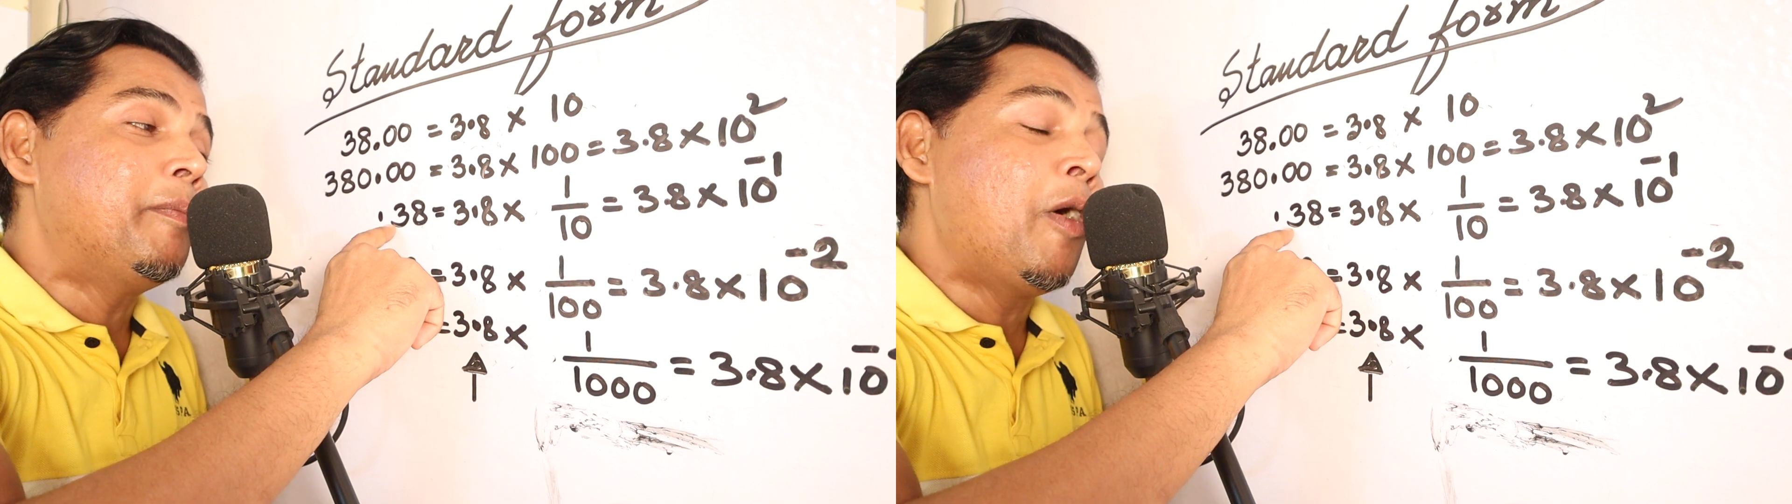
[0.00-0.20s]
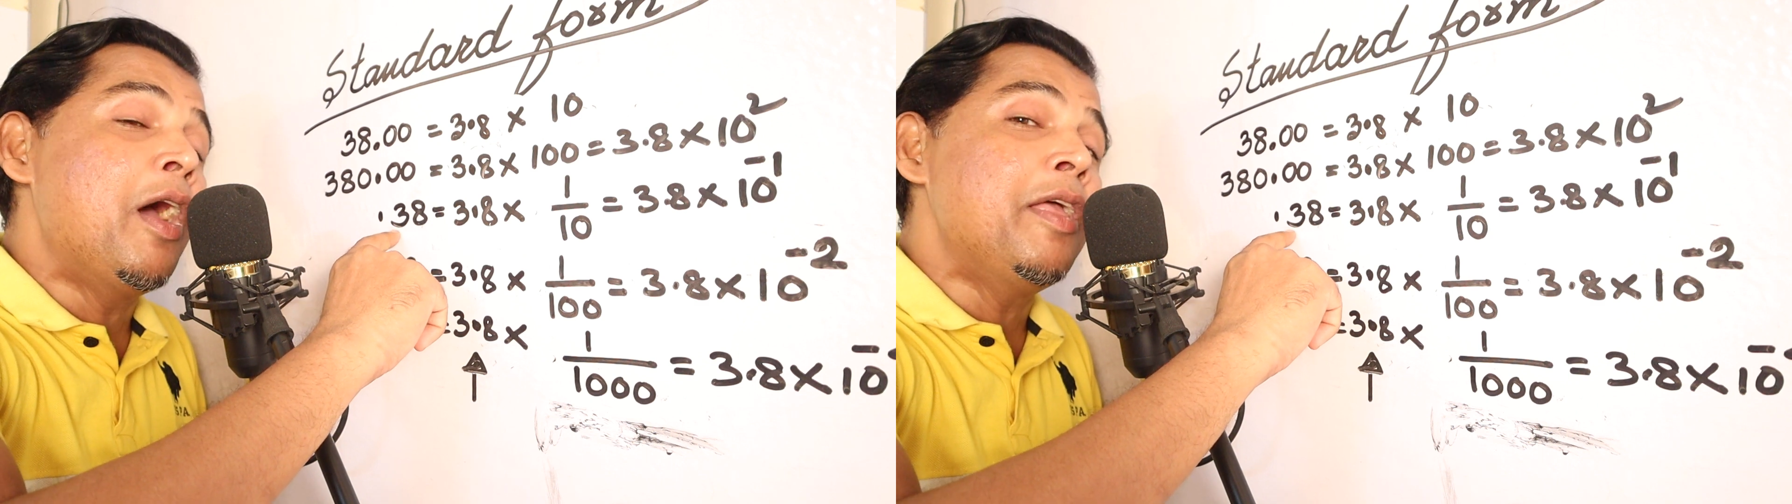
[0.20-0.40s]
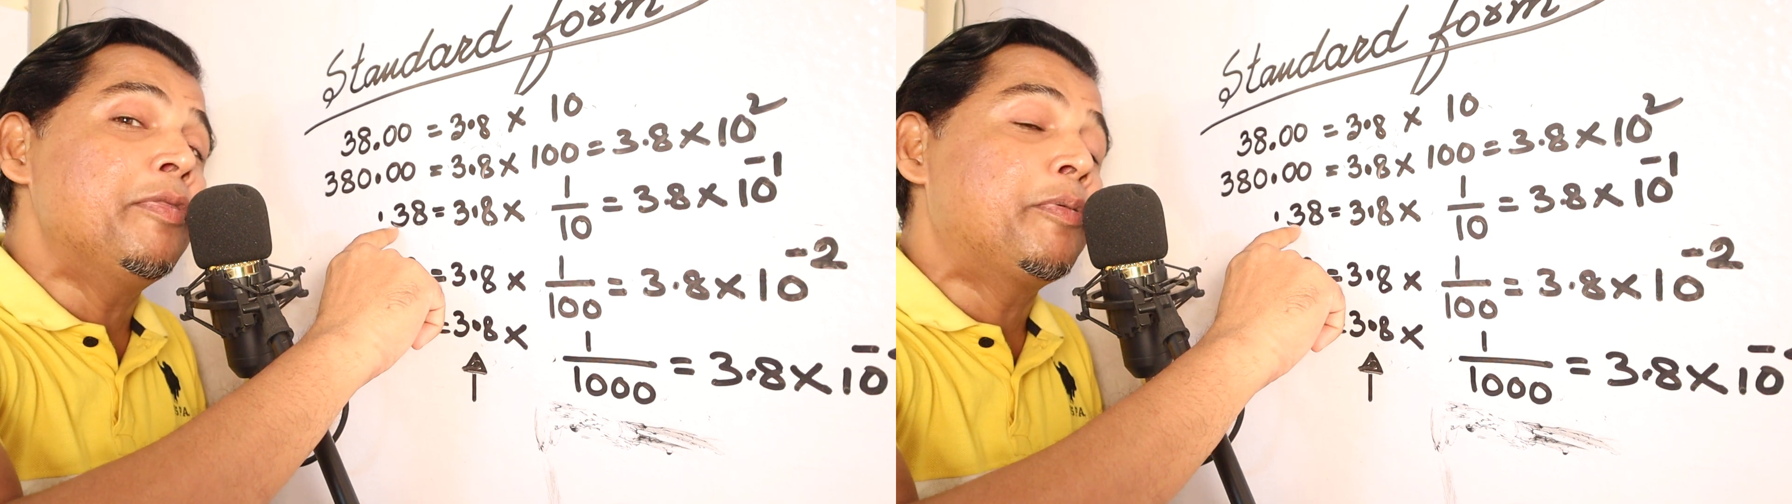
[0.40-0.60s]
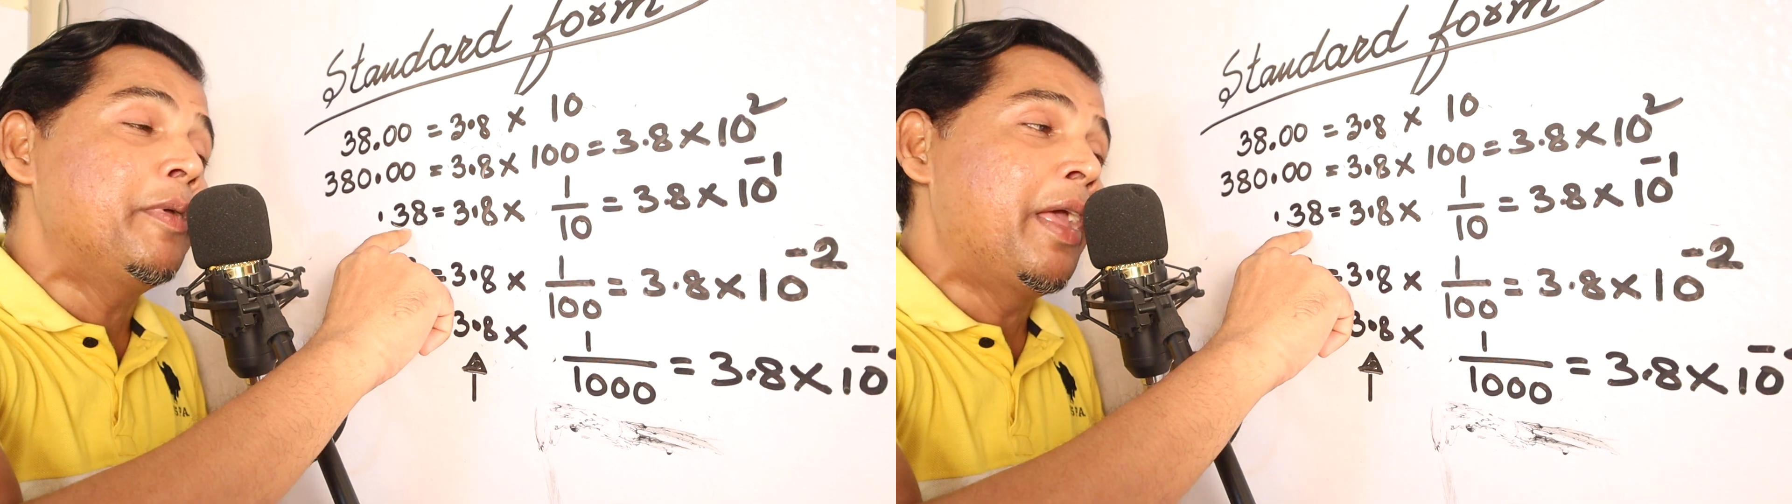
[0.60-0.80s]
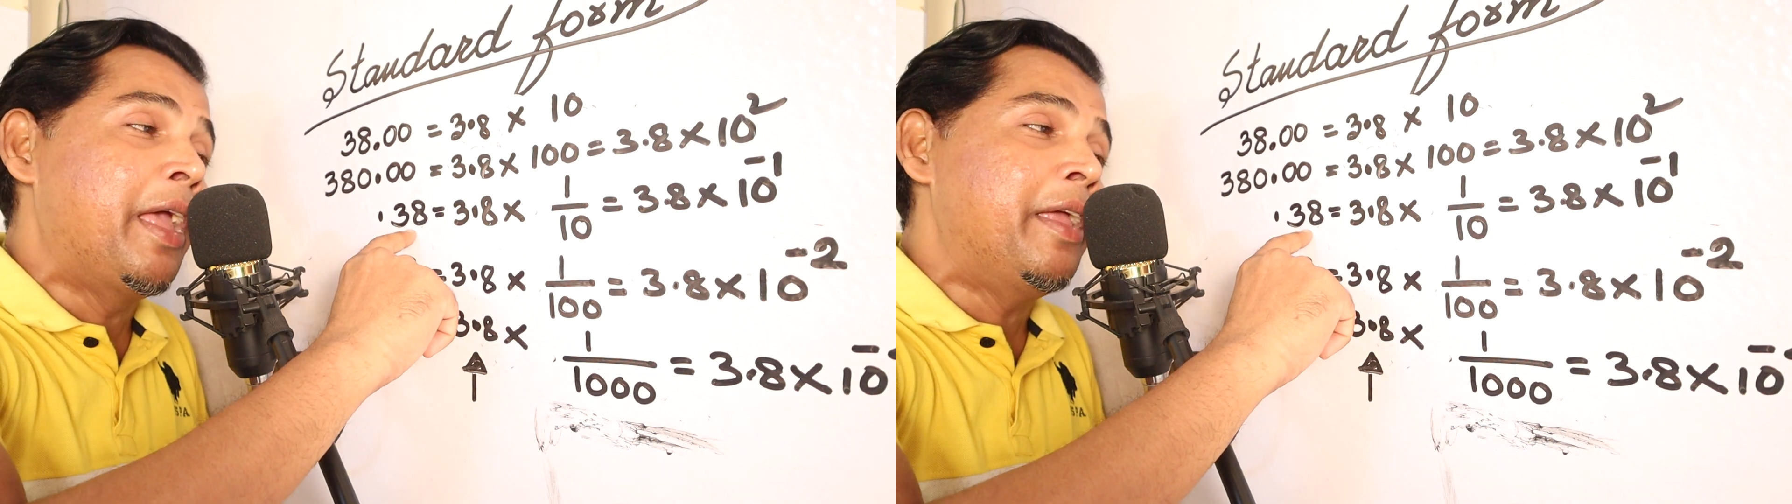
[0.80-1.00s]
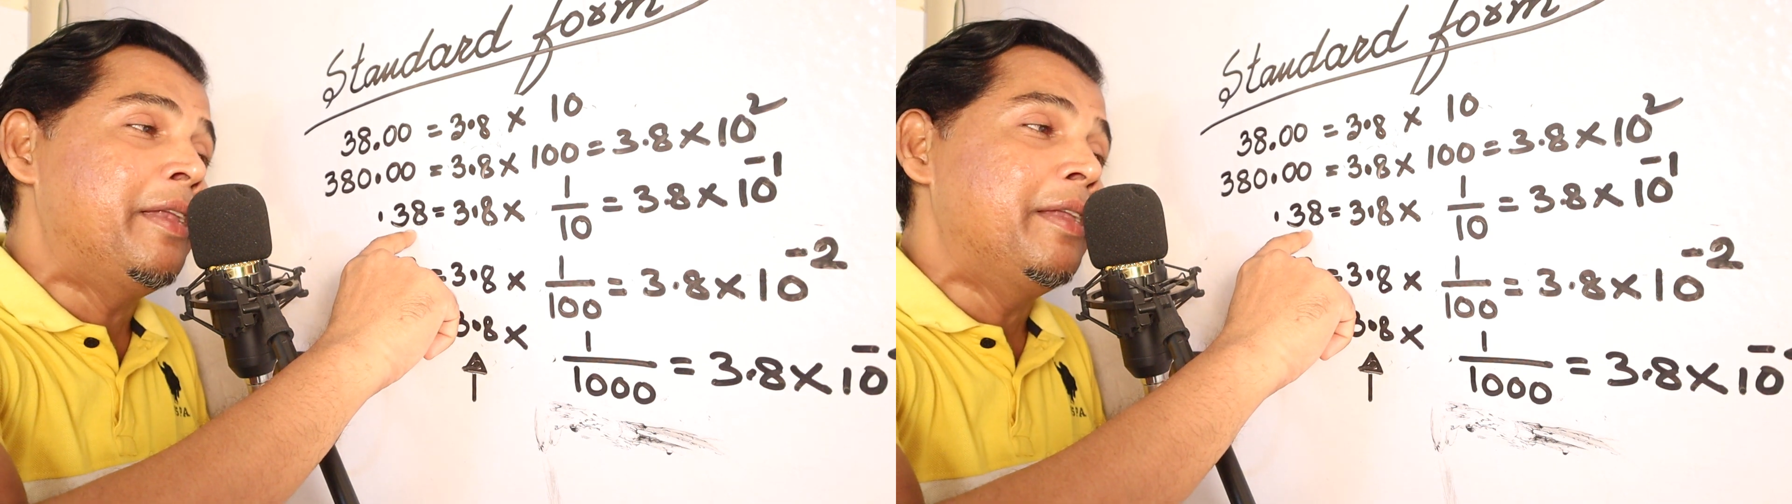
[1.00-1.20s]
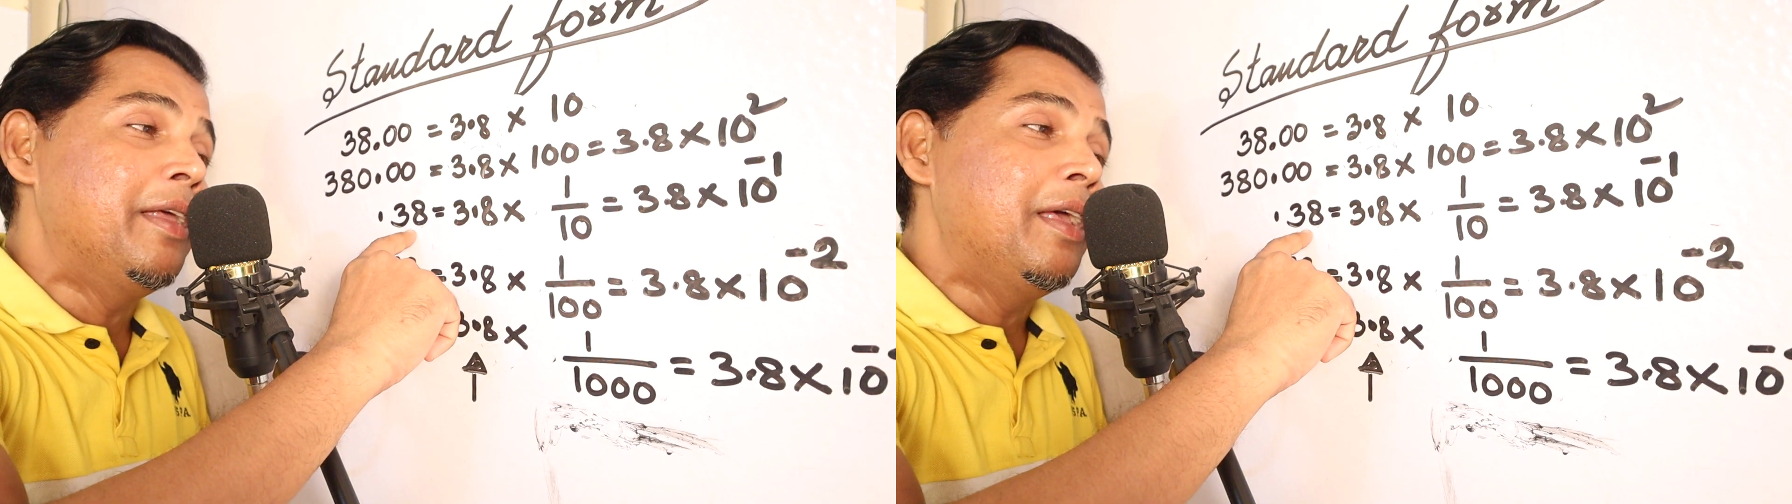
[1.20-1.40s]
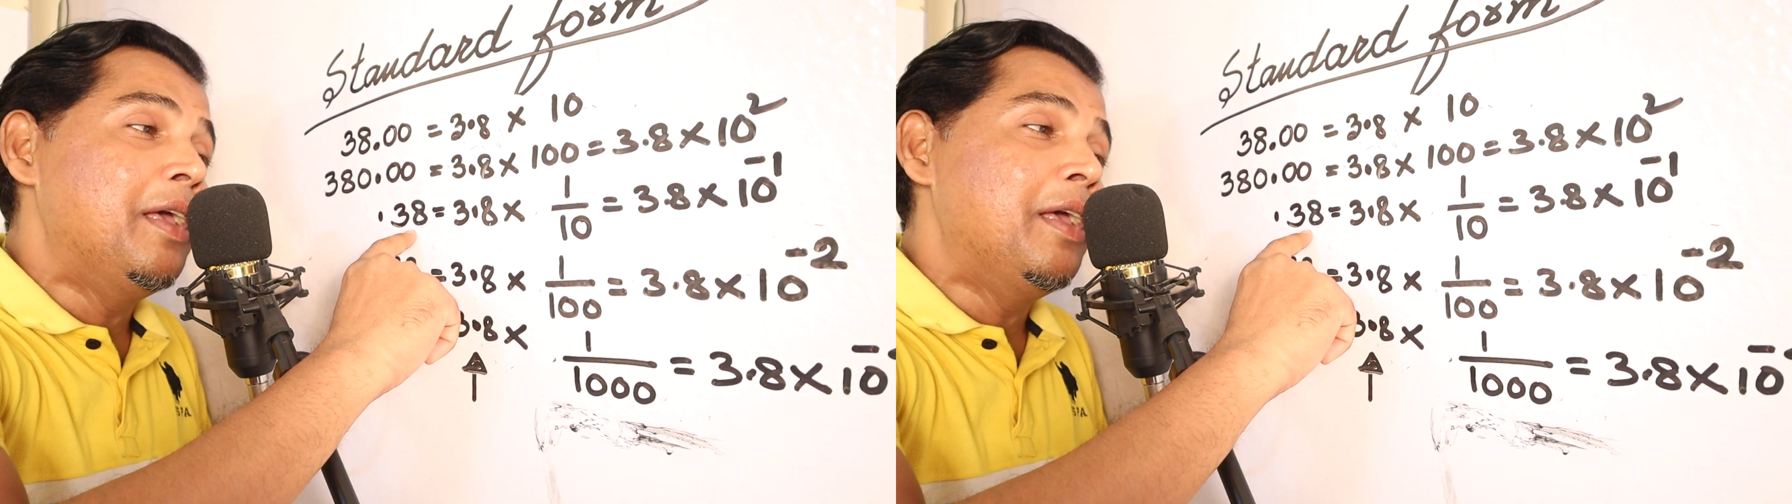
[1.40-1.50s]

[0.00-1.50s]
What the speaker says: 0.38,